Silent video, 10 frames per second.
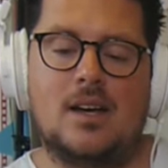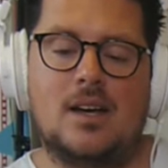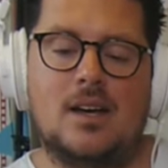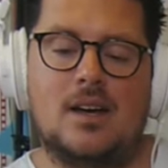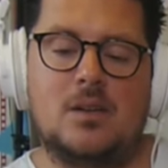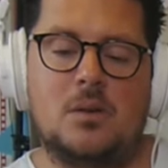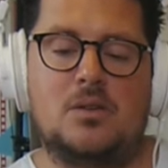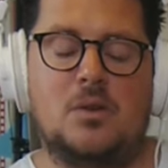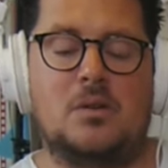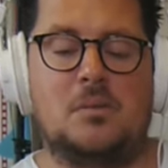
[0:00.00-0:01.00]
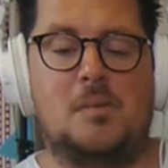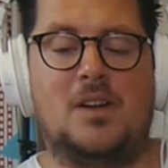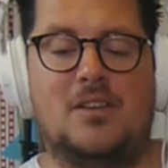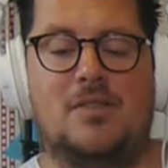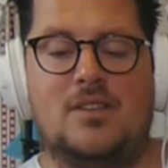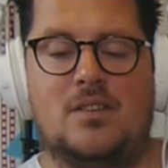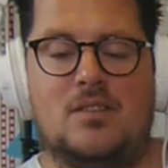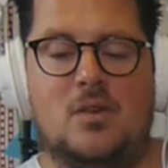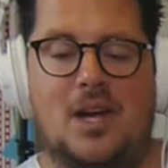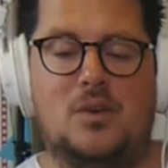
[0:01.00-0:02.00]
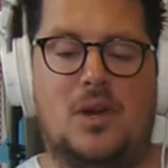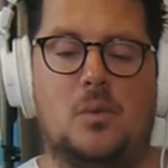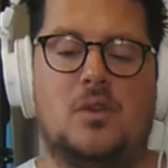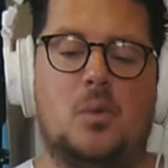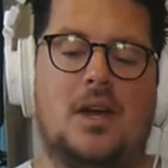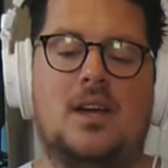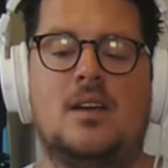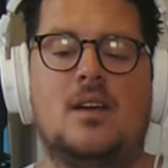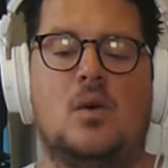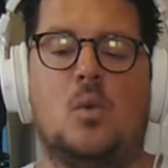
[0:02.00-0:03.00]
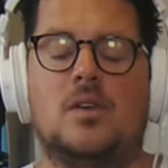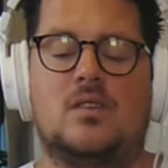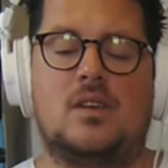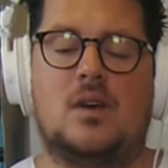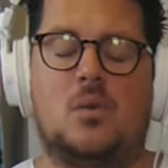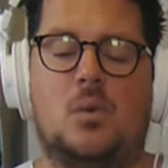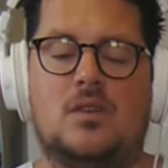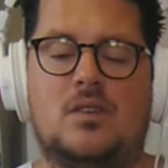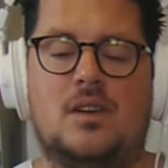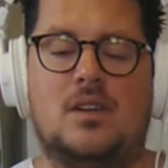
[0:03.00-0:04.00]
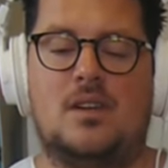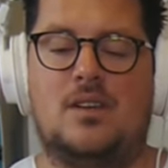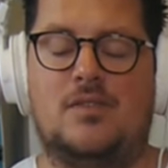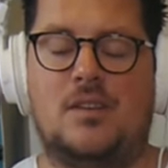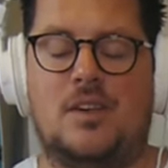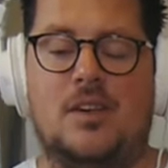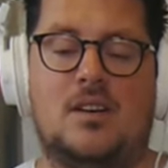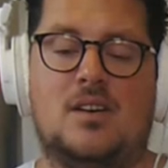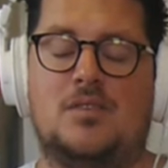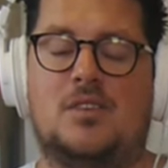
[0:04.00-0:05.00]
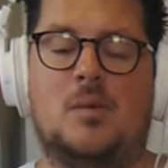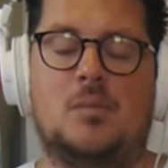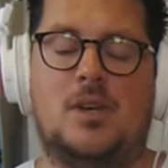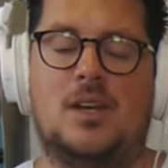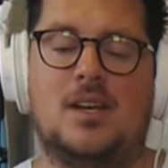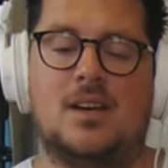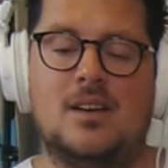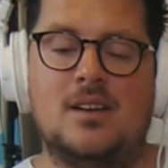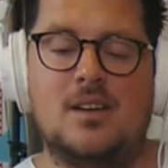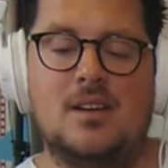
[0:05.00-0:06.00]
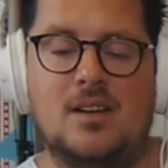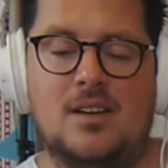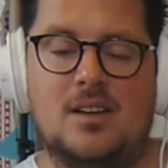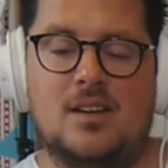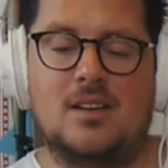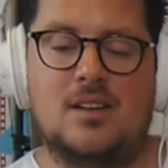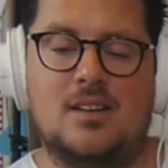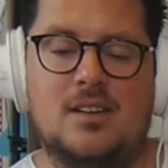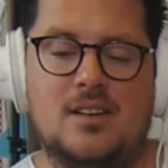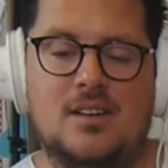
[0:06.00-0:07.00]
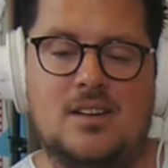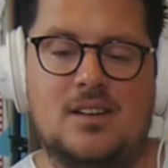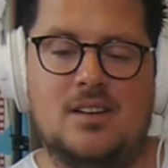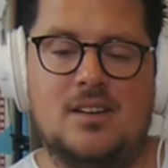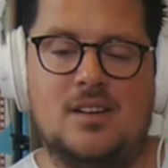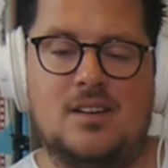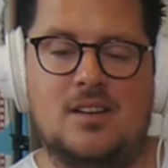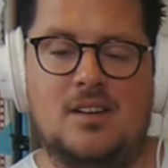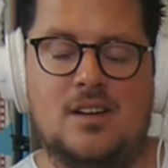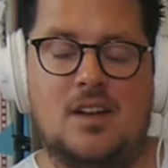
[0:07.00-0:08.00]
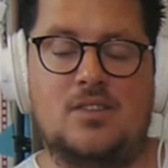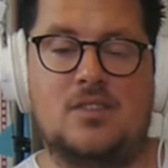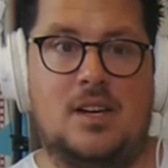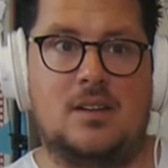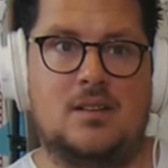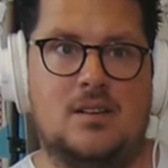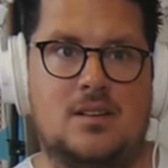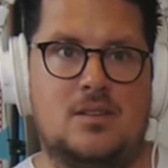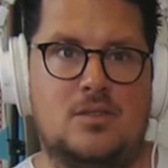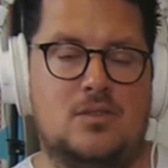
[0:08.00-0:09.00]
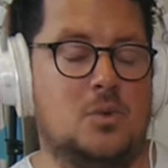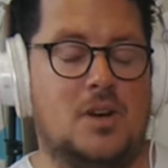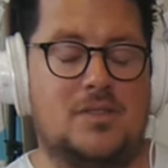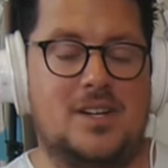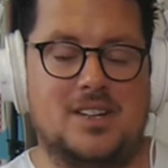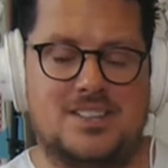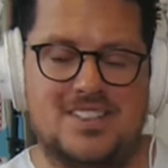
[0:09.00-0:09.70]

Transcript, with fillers: Uh, you're talking about investors. So, at, at what way was uh, was uh, the, the funding of the company uh, done the the, the, the, the, the last yeah uh, two and a half years.